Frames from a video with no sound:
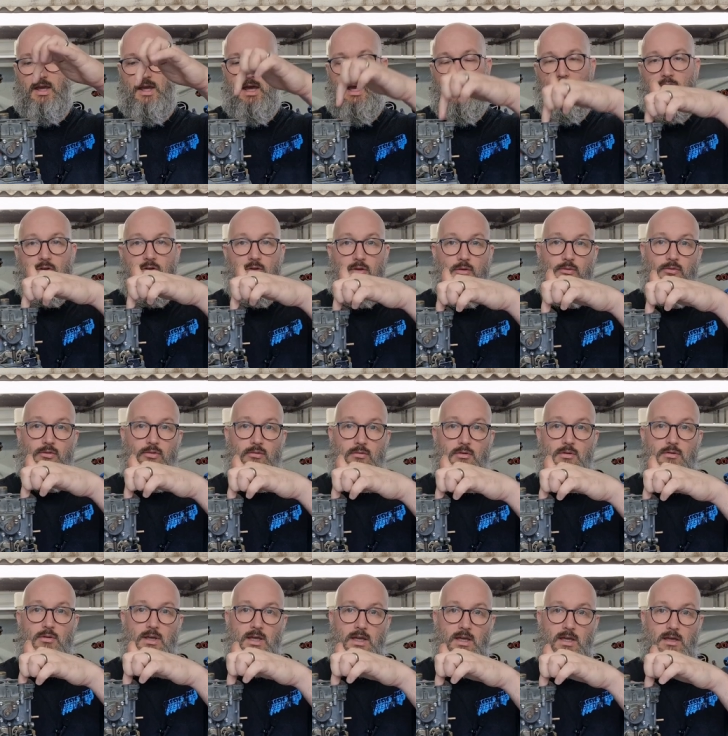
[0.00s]
air goes
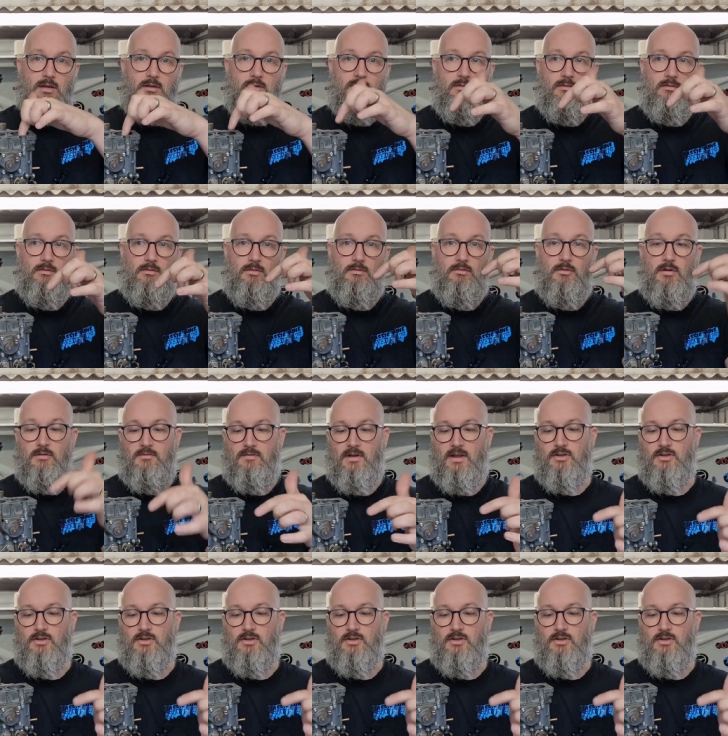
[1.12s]
through here, through